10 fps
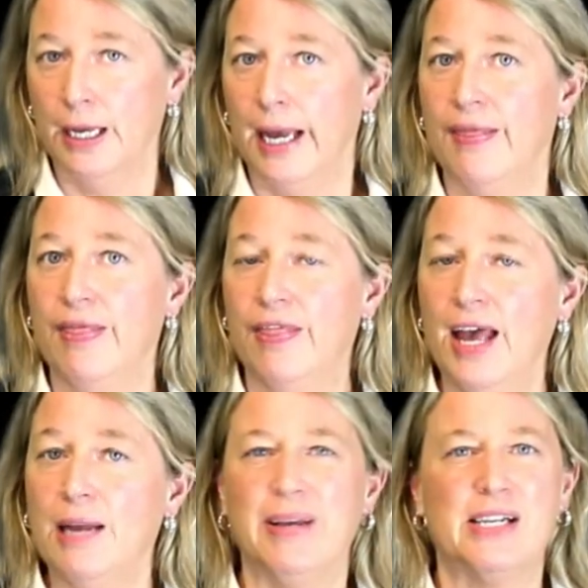and
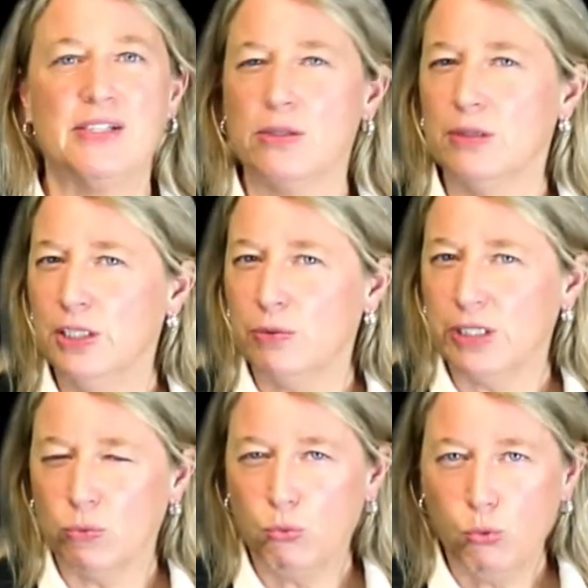then because they're
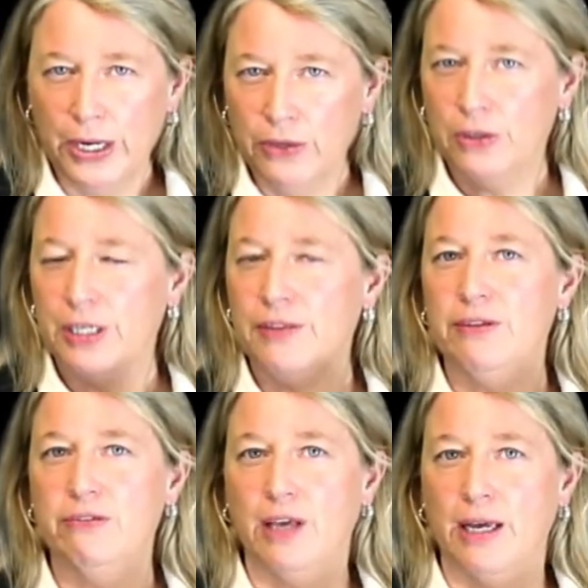literally right underneath the
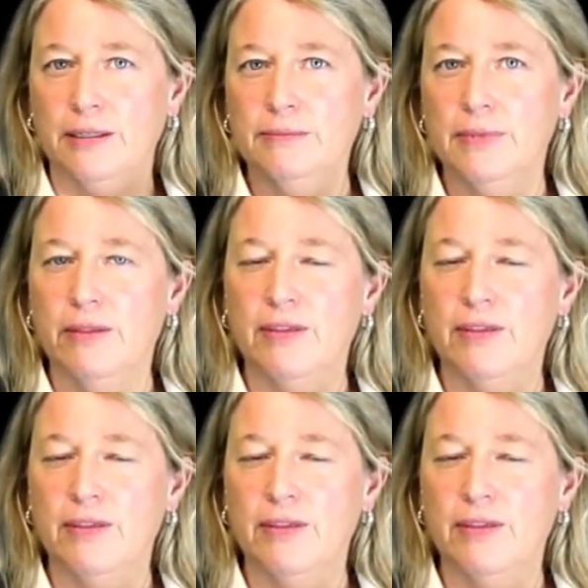skin,